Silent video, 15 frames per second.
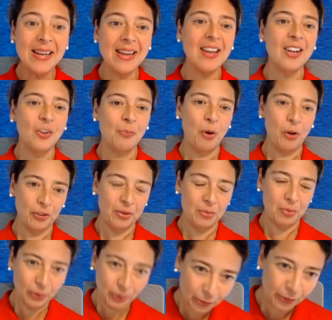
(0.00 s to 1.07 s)
is
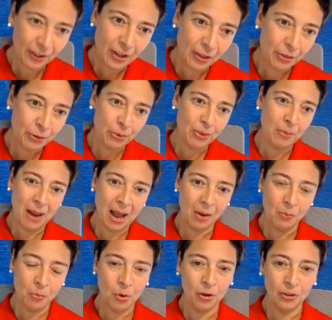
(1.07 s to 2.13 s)
possible to see through the
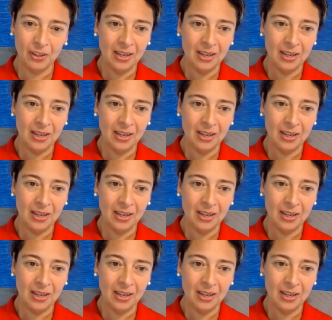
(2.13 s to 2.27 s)
black box.